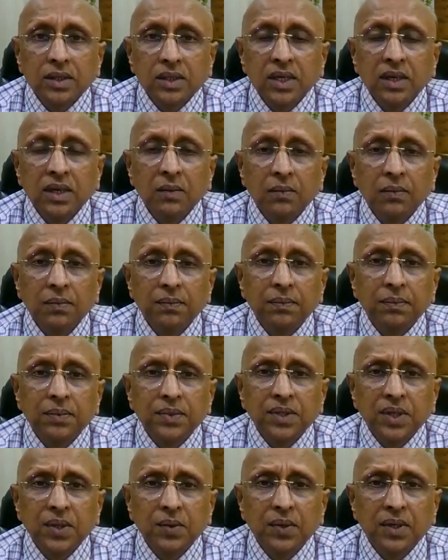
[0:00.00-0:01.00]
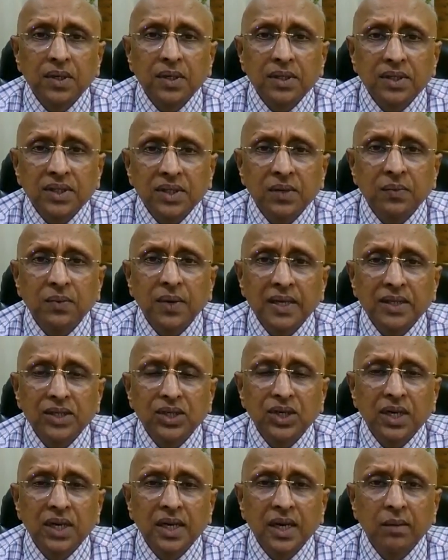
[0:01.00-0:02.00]
when
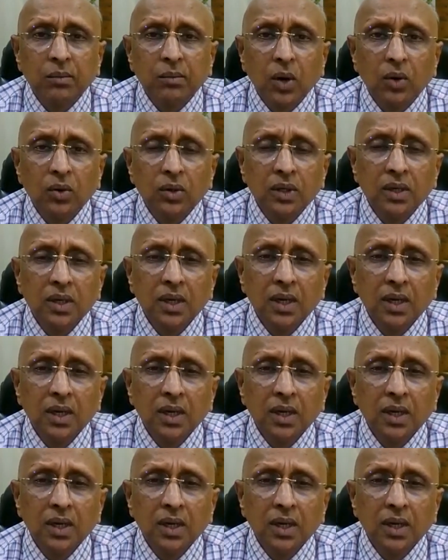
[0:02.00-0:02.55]
she came out,